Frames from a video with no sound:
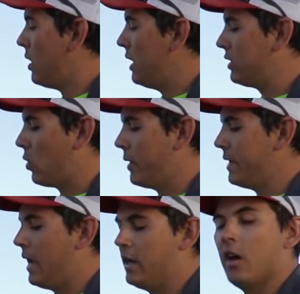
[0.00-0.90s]
is going
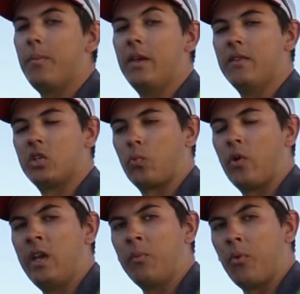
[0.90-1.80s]
to end up in this
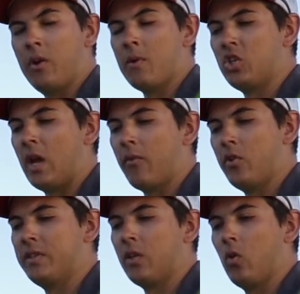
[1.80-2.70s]
ring pretty much
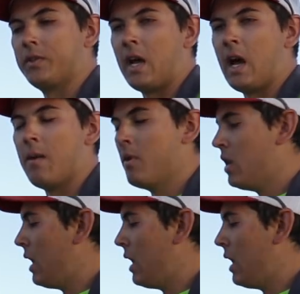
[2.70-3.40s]
every single time.